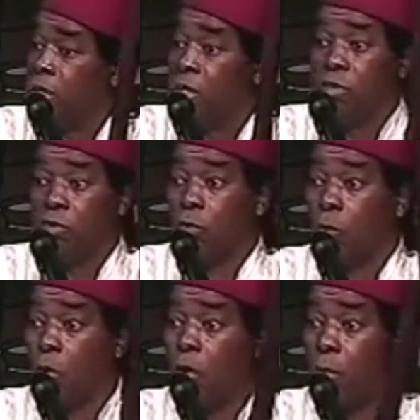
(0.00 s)

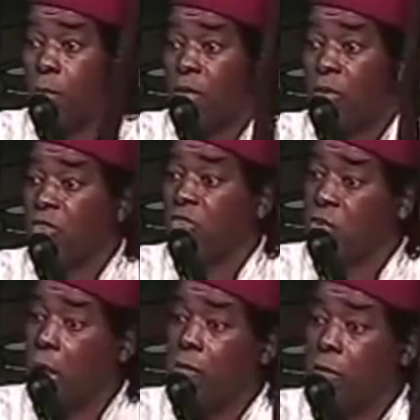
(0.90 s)
industrial world, because it's
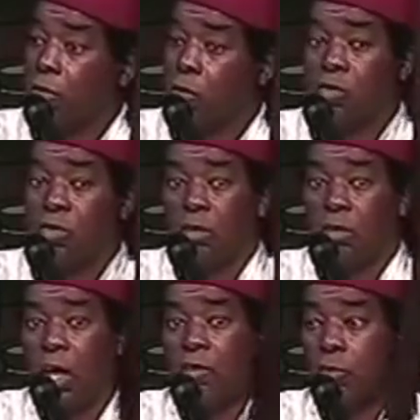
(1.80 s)
changing to a
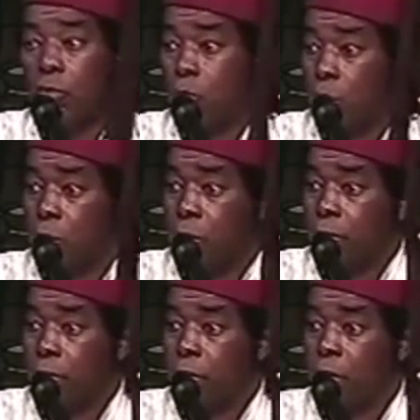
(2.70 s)
technological world.
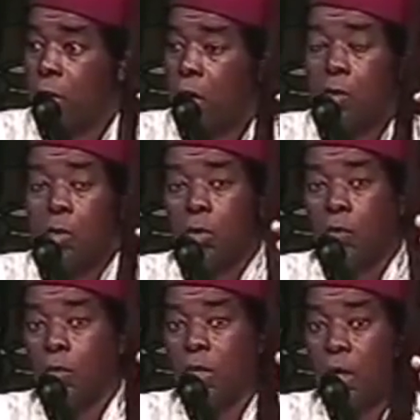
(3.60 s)
No
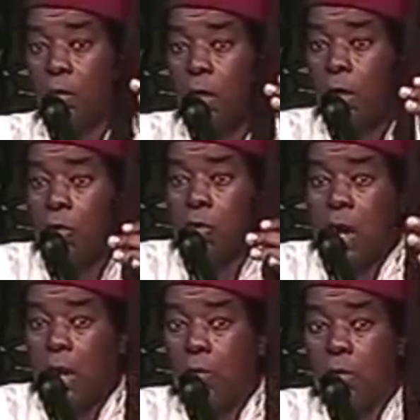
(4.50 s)
different than you're
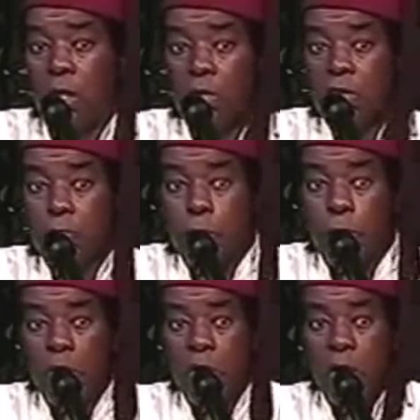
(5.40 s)
not going to get these
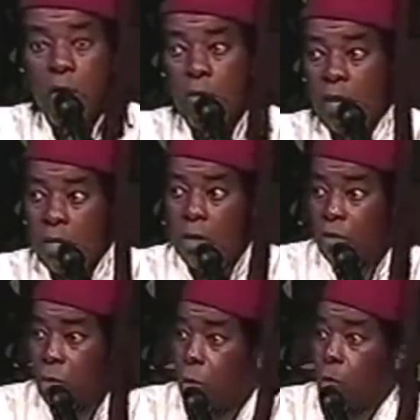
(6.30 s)
people in here right now and
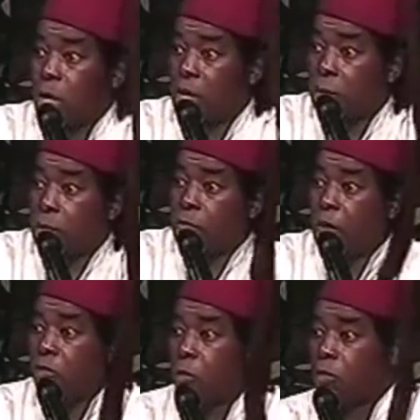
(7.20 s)
say, well, we got some
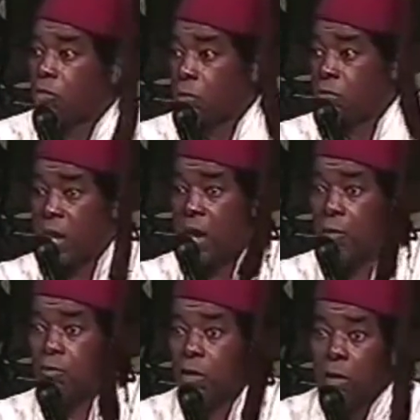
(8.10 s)
investments in some
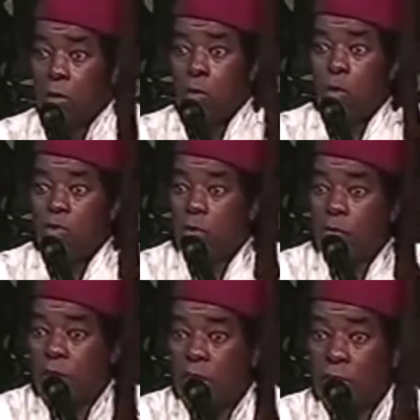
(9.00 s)
saddles. Who wants to
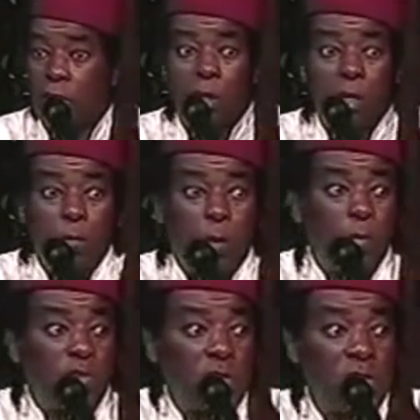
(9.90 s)
invest? Come up
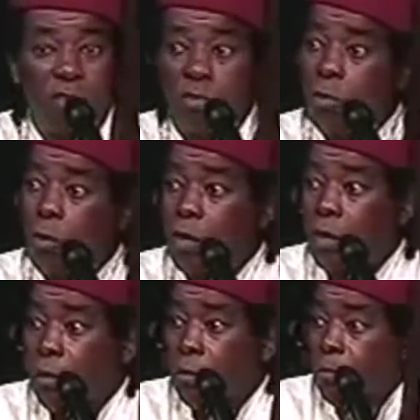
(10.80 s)
and see the sister over
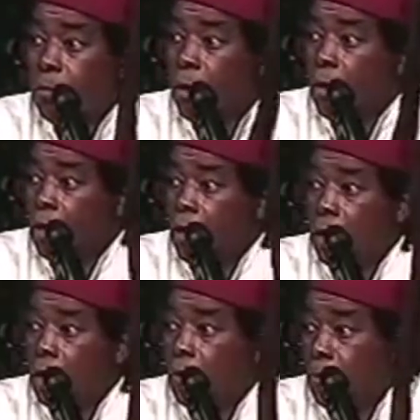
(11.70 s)
here
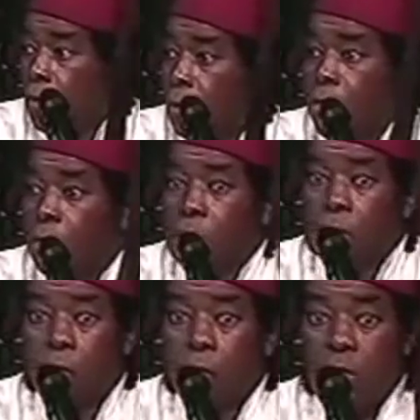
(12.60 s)
and put up your
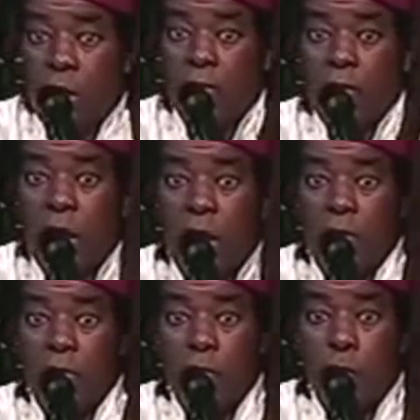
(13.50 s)
few
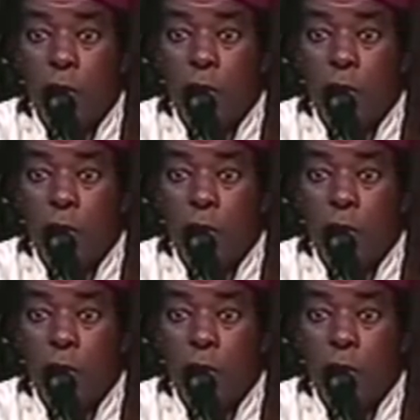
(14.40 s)
$1,000s